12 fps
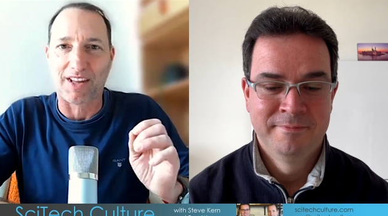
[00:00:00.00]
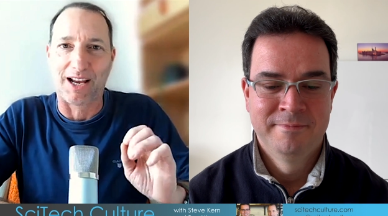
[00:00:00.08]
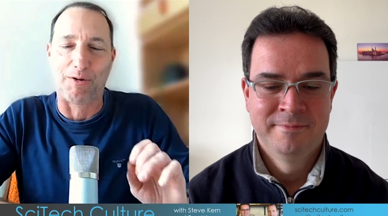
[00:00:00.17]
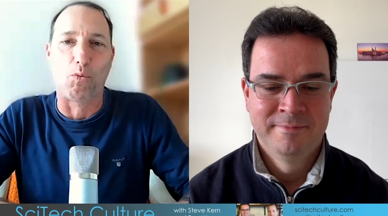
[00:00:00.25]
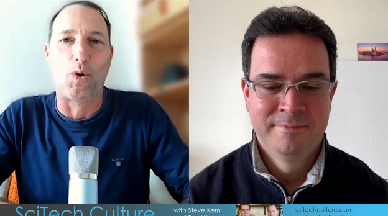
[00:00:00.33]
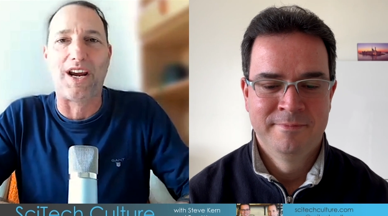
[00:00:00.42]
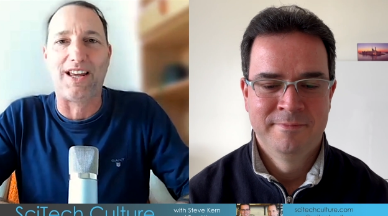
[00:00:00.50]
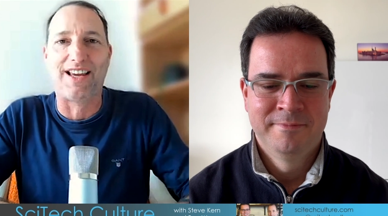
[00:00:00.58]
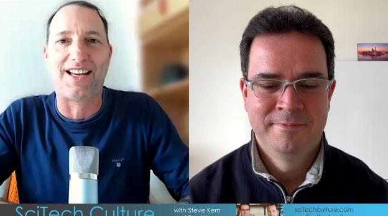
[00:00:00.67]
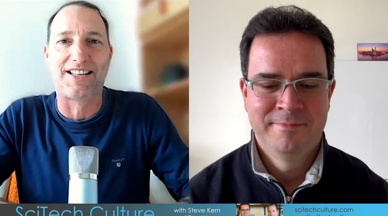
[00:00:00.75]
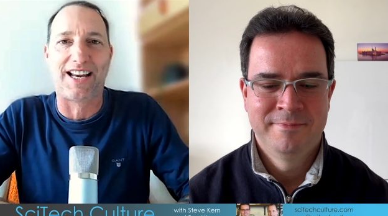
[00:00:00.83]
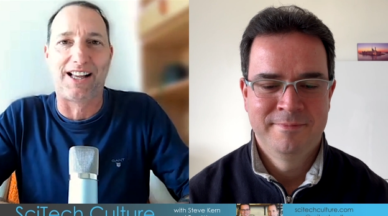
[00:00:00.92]
Speaker 1: and where
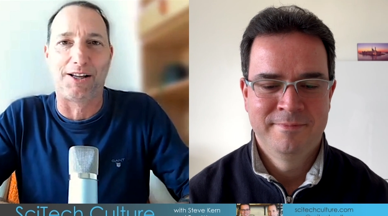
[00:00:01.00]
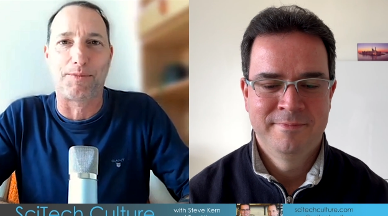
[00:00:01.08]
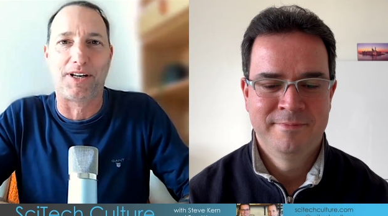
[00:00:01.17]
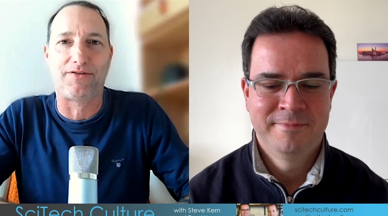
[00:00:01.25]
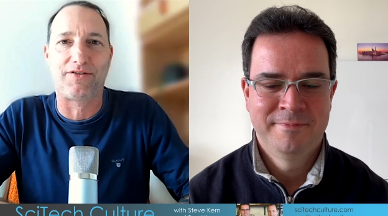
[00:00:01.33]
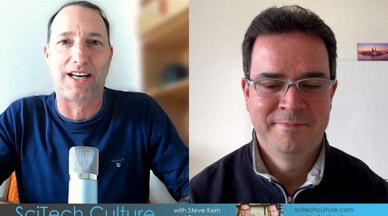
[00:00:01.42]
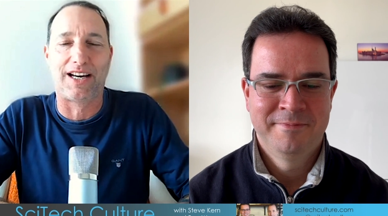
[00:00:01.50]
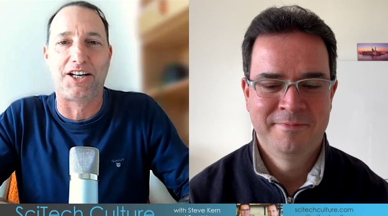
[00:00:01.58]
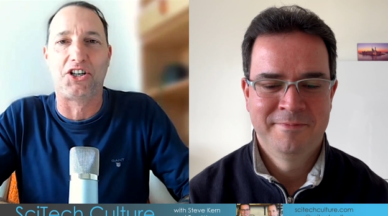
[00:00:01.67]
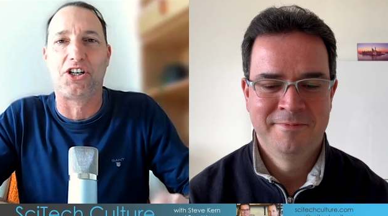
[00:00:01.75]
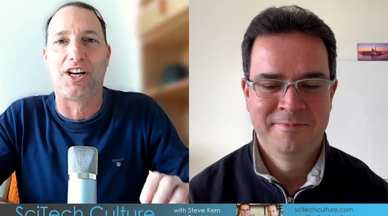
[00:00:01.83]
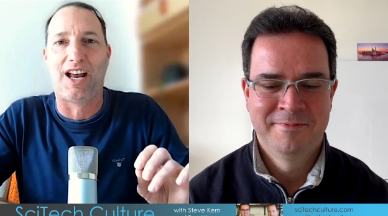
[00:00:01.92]
there's an element of
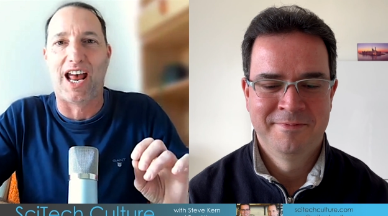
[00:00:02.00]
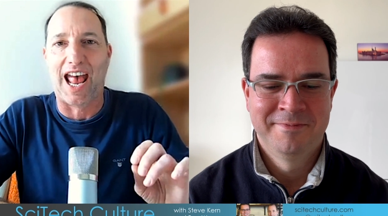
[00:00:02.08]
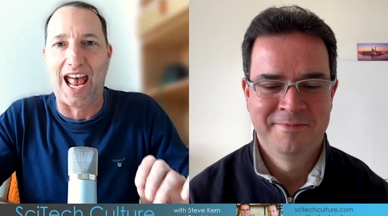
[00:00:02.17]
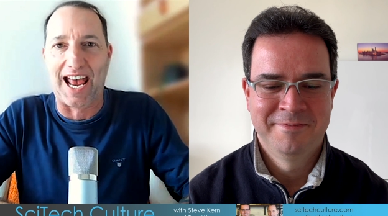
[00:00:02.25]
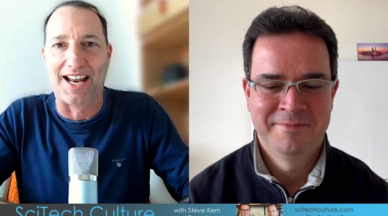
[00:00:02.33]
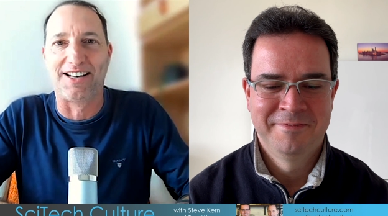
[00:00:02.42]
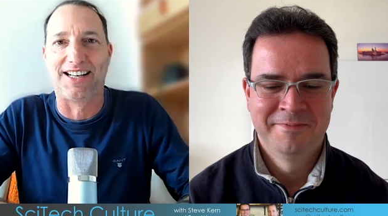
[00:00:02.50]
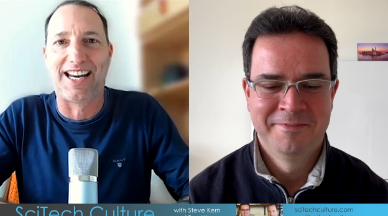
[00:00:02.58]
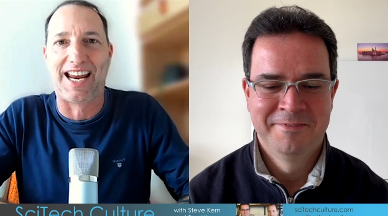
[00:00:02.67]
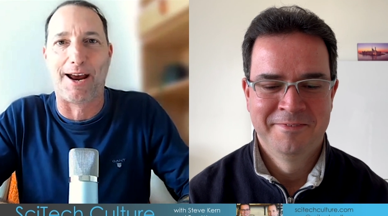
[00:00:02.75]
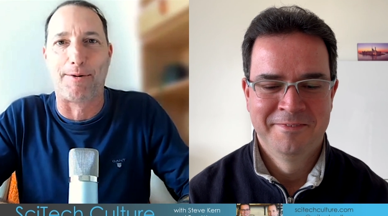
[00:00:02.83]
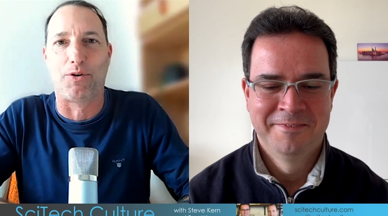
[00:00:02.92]
danger and a
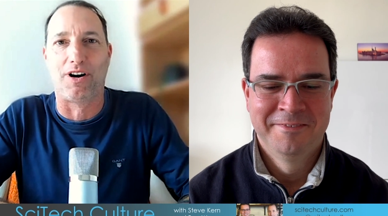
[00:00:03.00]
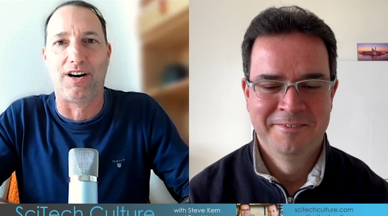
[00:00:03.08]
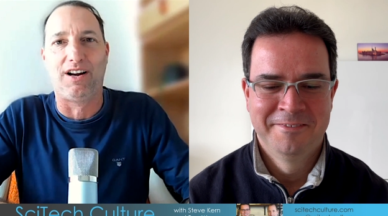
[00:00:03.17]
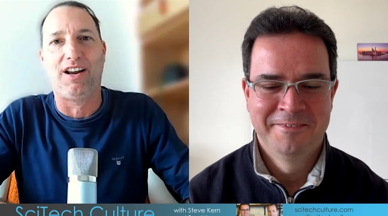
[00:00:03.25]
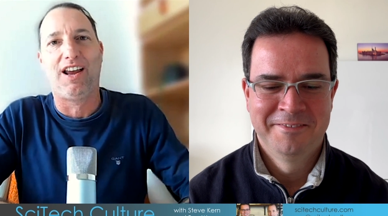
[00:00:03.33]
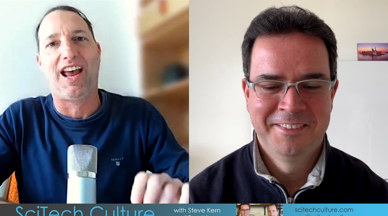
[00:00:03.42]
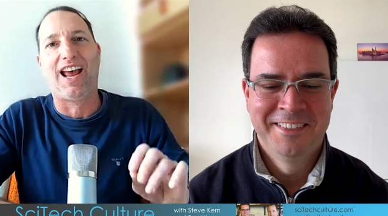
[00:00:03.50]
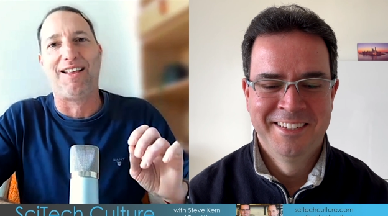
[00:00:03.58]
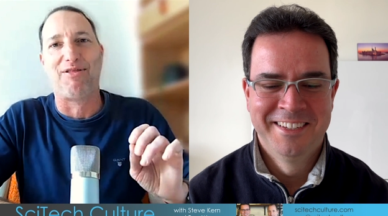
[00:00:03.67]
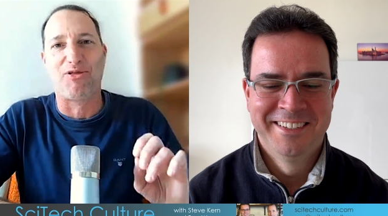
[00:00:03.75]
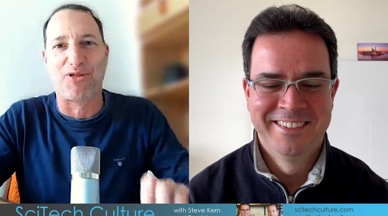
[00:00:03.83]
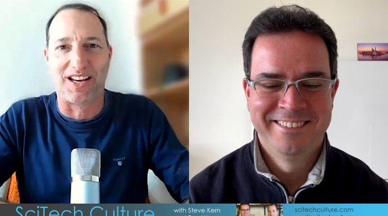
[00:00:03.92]
camera
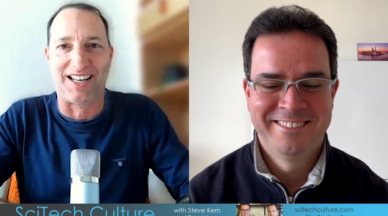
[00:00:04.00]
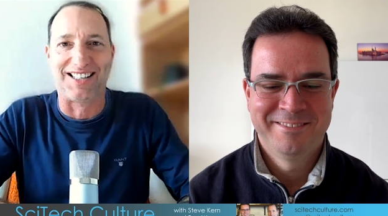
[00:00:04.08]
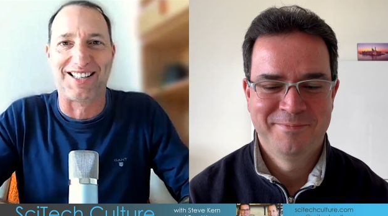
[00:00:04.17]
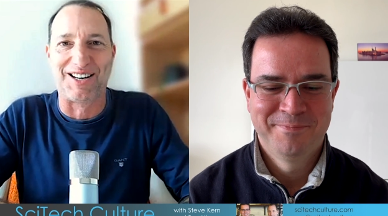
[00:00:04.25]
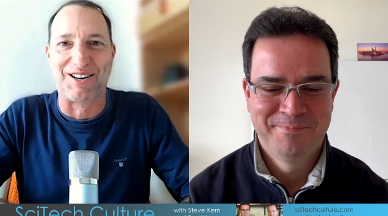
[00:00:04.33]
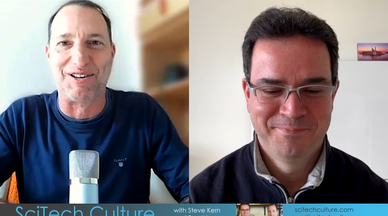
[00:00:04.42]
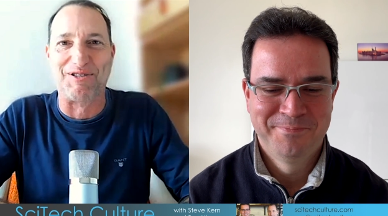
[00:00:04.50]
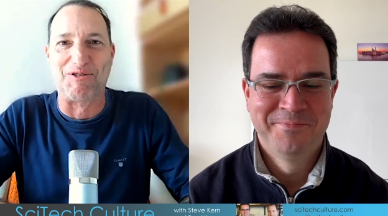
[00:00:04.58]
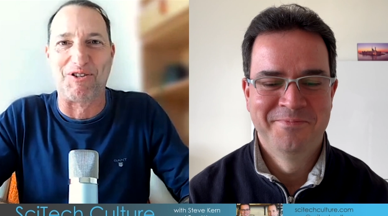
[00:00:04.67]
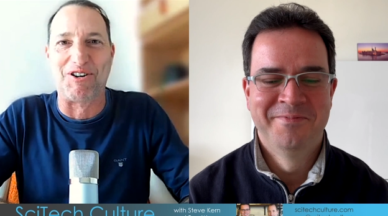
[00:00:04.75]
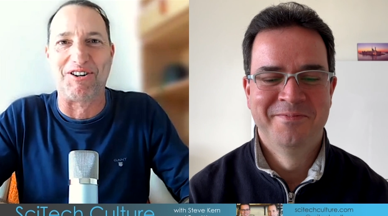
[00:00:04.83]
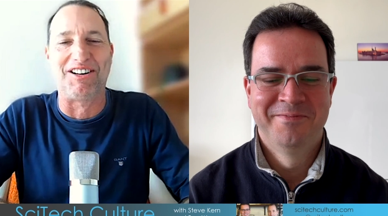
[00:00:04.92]
and things go
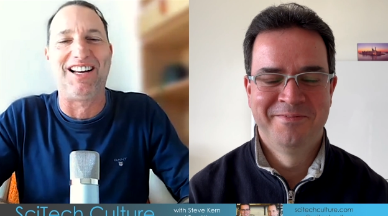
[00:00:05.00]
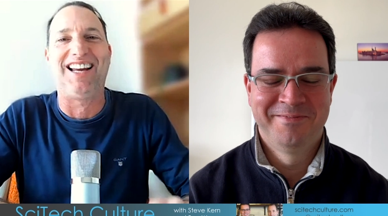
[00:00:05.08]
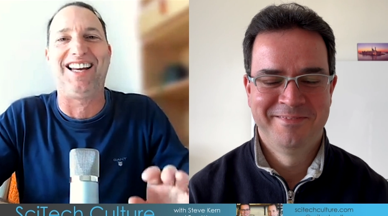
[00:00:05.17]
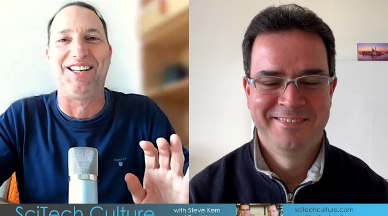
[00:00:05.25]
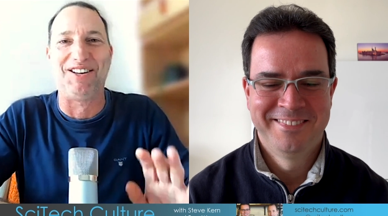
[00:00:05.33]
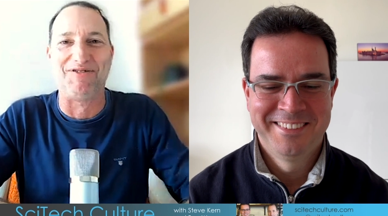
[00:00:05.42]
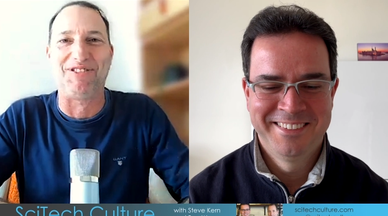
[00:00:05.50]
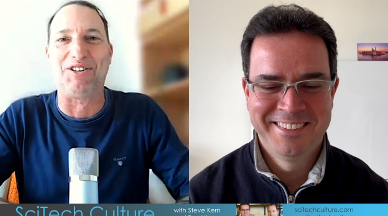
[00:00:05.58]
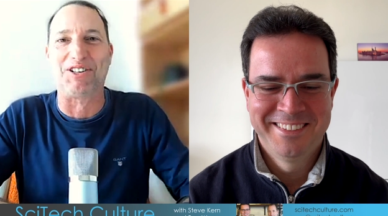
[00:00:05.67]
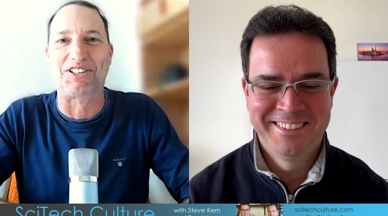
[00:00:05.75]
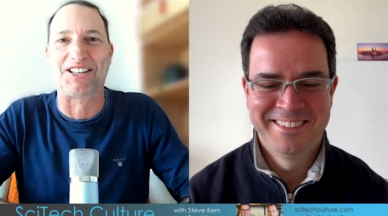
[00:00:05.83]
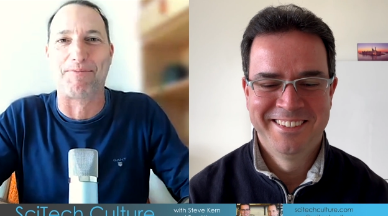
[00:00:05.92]
wrong, you've
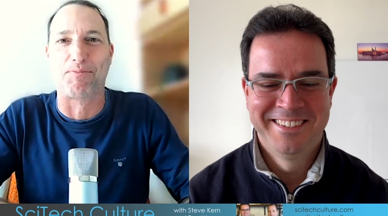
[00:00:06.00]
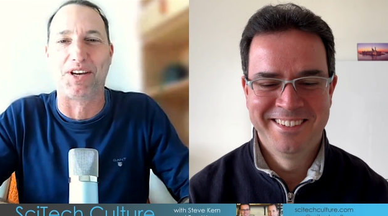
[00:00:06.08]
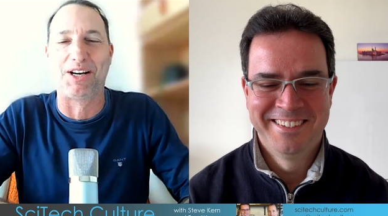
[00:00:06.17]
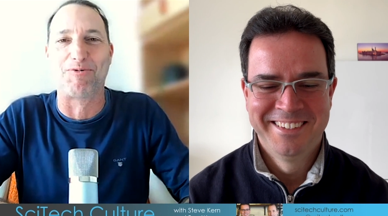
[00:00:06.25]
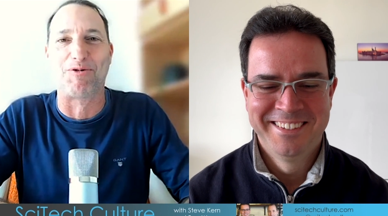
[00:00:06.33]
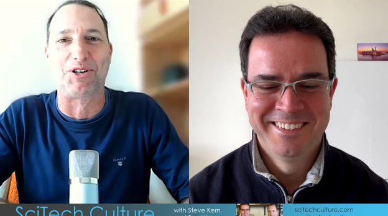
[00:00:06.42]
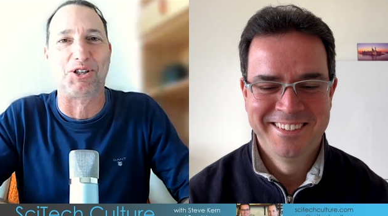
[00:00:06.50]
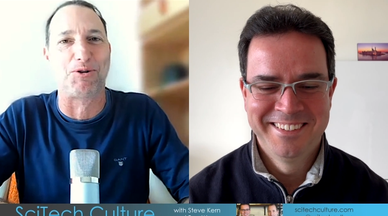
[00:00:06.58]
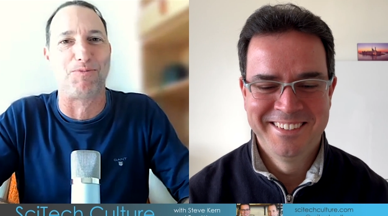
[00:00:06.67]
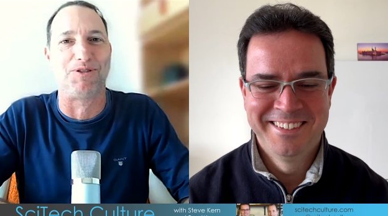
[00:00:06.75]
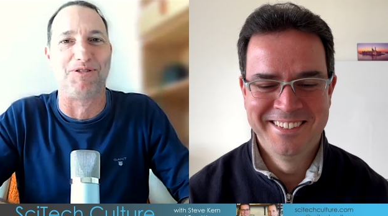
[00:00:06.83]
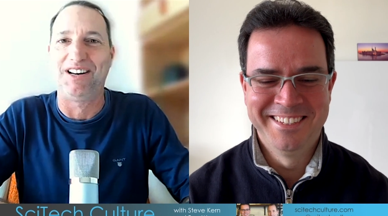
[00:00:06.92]
got something watchable.